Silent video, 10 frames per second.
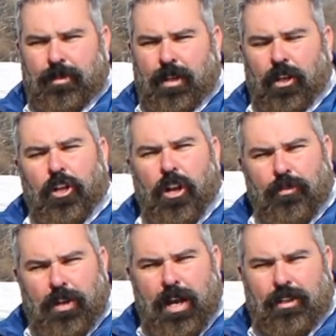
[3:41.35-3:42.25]
a little
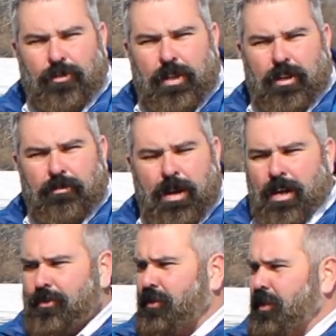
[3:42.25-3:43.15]
over 9,300
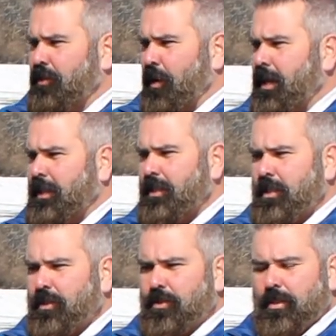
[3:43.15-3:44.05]
miles. It's in great
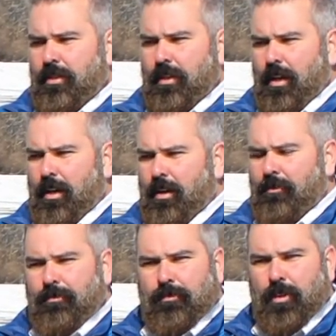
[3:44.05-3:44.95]
condition.
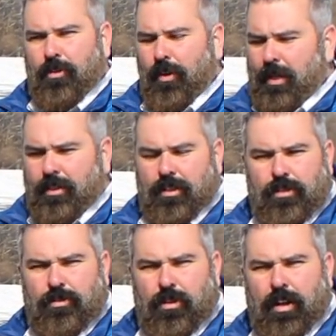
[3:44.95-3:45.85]
Um, great
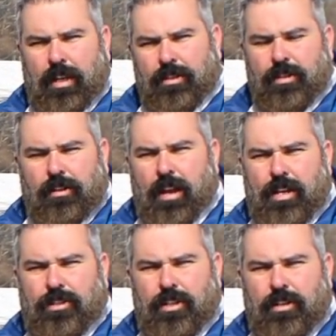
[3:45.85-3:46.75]
condition truck, interior,
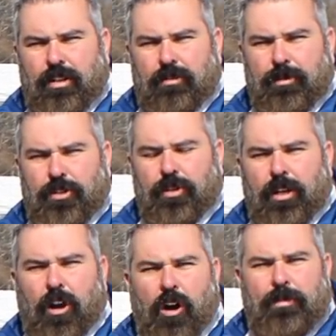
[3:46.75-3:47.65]
exterior. But you
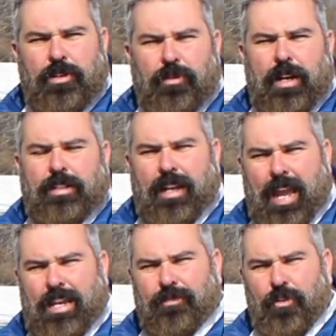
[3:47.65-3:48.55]
can call me direct at
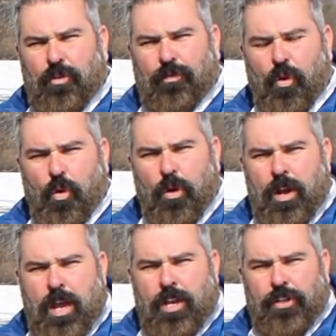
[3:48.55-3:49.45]
844-
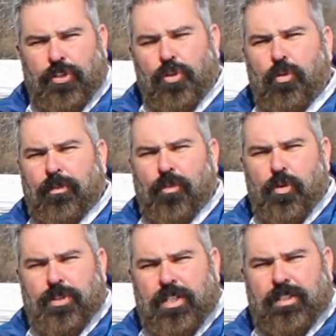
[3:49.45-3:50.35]

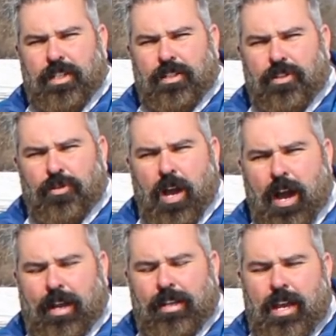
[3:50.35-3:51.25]
214
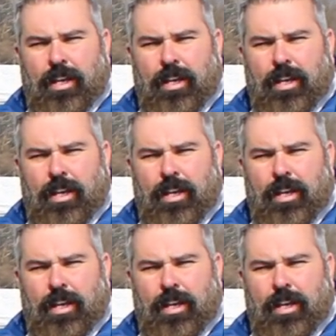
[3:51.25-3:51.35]
6629.